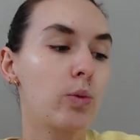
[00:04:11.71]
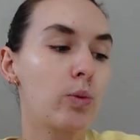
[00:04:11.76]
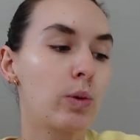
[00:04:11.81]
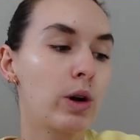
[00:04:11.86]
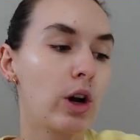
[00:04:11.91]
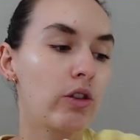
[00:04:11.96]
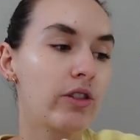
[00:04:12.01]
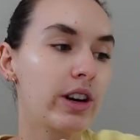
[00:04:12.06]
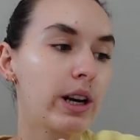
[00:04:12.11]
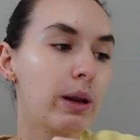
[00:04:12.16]
we
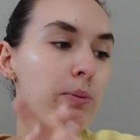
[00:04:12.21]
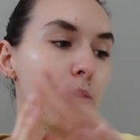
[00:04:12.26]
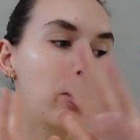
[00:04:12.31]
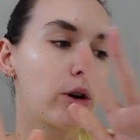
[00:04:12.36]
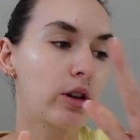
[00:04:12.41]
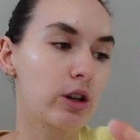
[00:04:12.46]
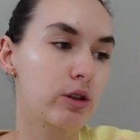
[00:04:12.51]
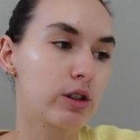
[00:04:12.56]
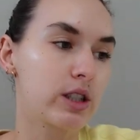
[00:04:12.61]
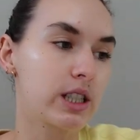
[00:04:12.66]
already
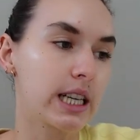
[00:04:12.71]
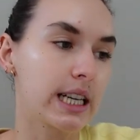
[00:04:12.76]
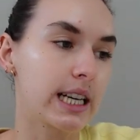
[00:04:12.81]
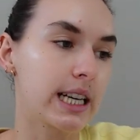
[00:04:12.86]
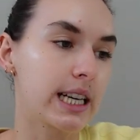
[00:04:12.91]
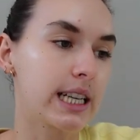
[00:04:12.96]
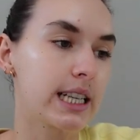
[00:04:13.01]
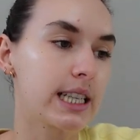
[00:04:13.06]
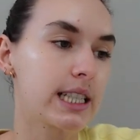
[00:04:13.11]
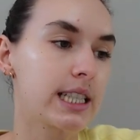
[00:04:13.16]
booked those
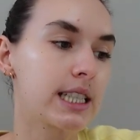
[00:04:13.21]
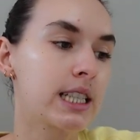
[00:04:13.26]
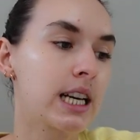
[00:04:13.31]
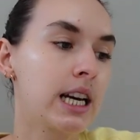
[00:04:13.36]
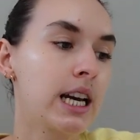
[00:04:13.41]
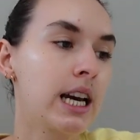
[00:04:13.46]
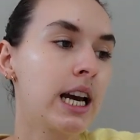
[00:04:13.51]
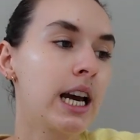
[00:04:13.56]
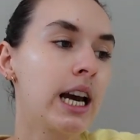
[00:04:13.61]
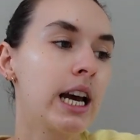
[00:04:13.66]
tickets.
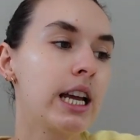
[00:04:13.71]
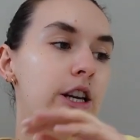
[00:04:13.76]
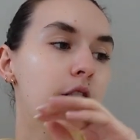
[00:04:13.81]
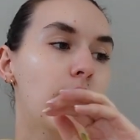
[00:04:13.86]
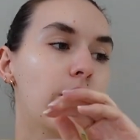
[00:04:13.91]
The